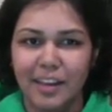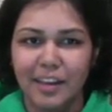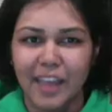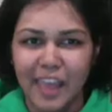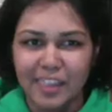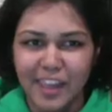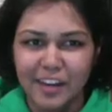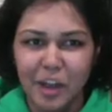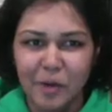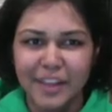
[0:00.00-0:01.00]
And
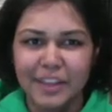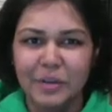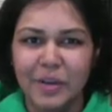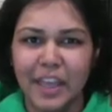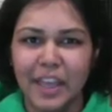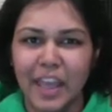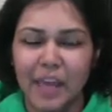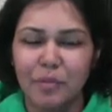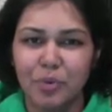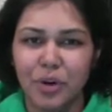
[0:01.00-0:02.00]
then go into it
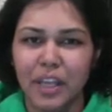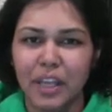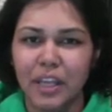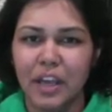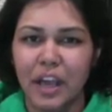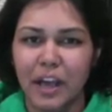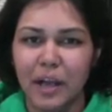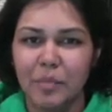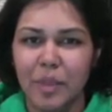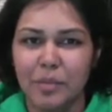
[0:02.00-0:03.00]
and bring
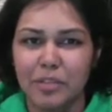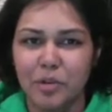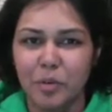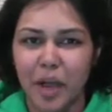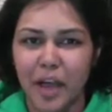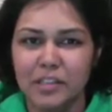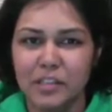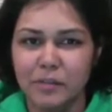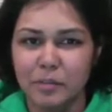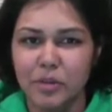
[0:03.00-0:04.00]
um, them into a
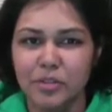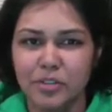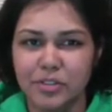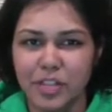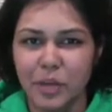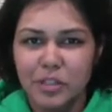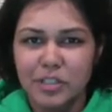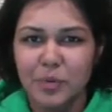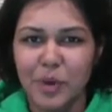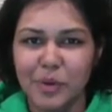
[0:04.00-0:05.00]
positive emotional state, which
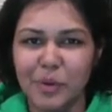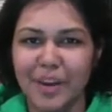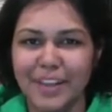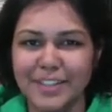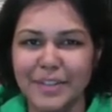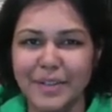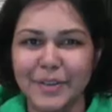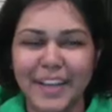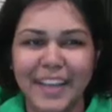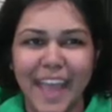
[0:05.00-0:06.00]
is what we want to
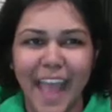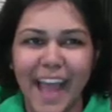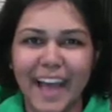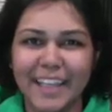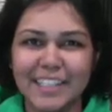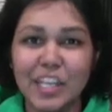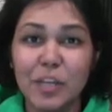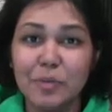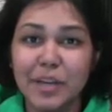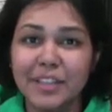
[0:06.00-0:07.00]
do as
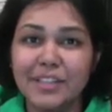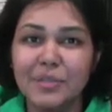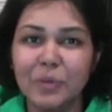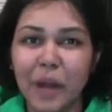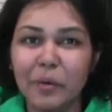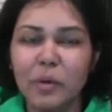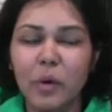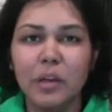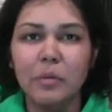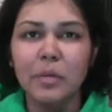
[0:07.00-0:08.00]
humans, right? We
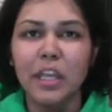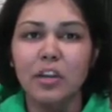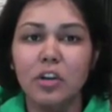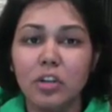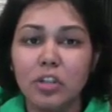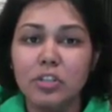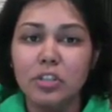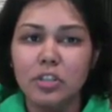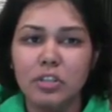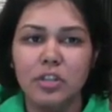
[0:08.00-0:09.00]
want to be
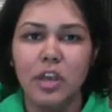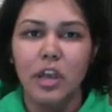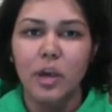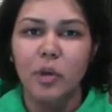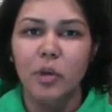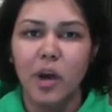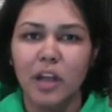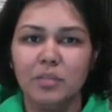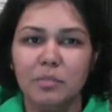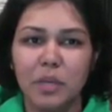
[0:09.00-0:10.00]
encouragers. We
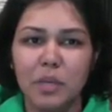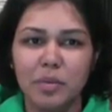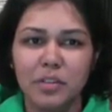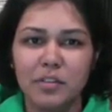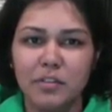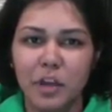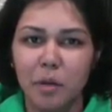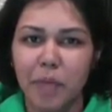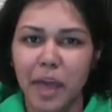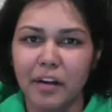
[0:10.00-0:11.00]
want people to
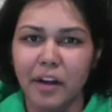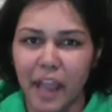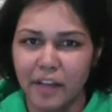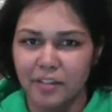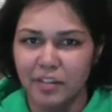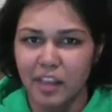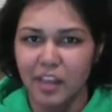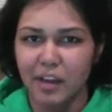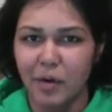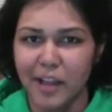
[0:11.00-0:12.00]
feel better after they
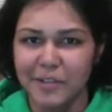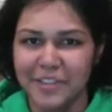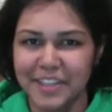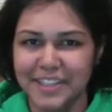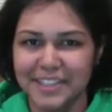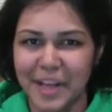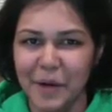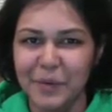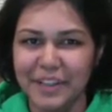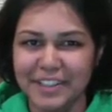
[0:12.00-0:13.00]
interact with us,
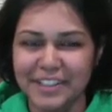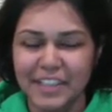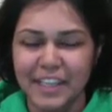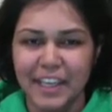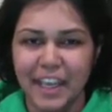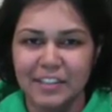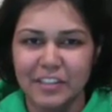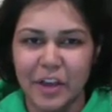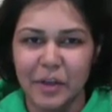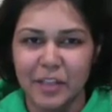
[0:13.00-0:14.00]
not worse. And
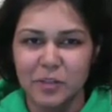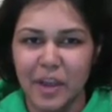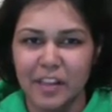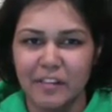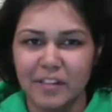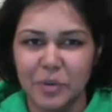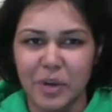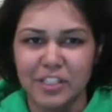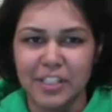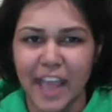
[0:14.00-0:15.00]
so that's why I love this
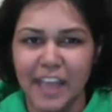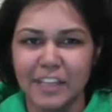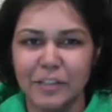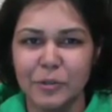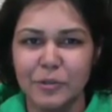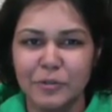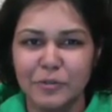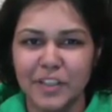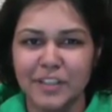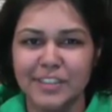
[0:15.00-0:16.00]
question How do you
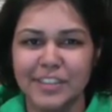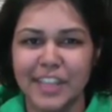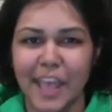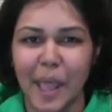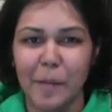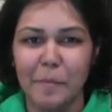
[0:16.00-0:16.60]
feel today?